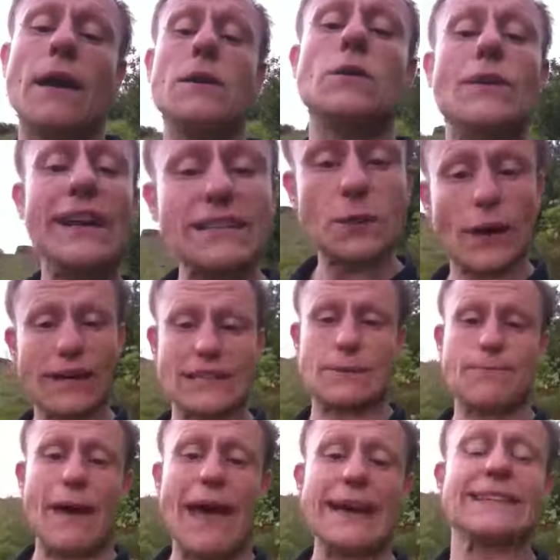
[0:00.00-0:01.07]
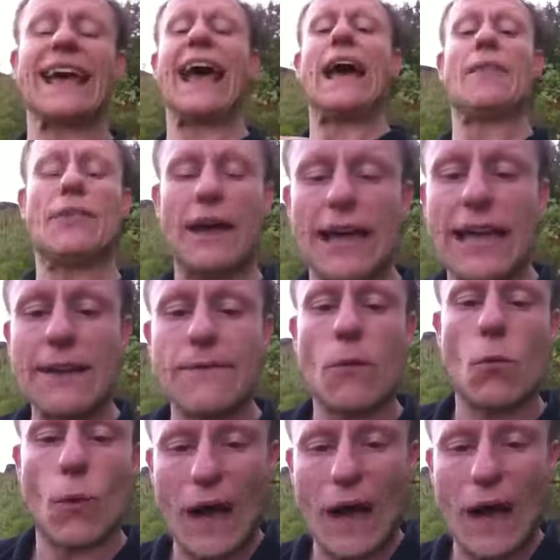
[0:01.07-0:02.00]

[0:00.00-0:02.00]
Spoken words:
You need to expect that even